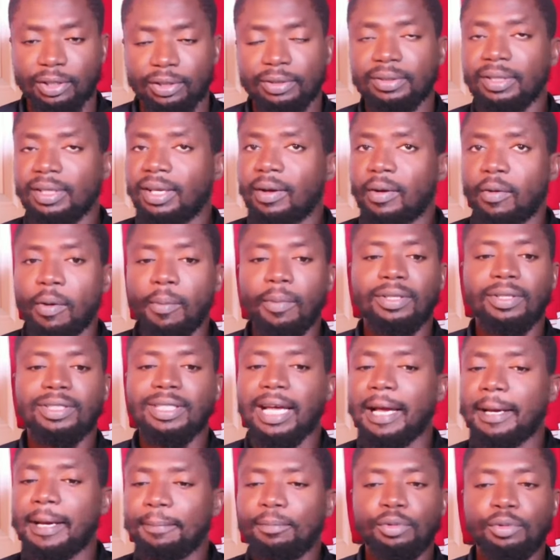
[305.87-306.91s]
One more
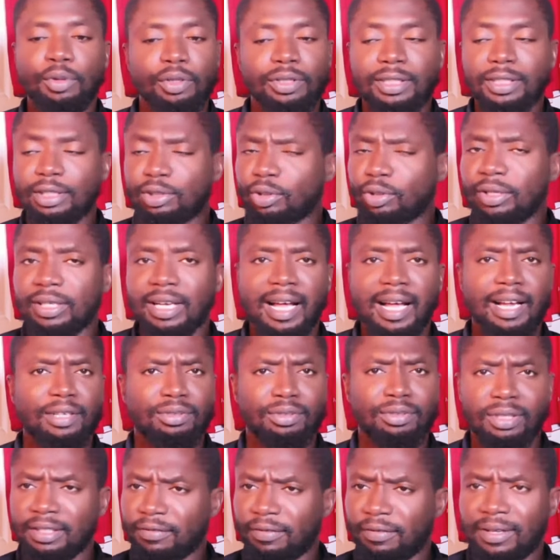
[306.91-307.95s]
time, Noni scoring a hat trick.
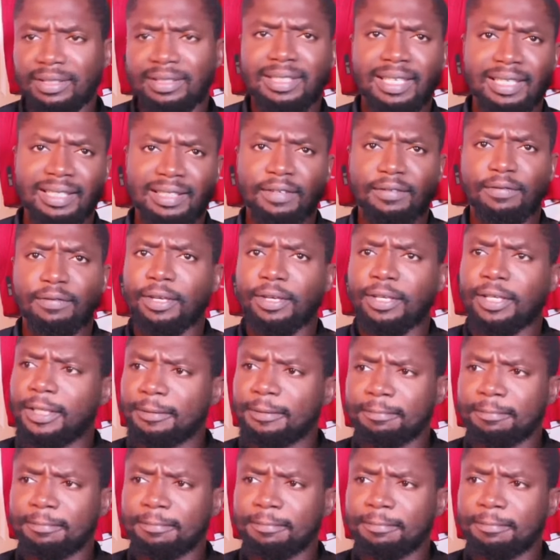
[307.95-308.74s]
Fantastic for him.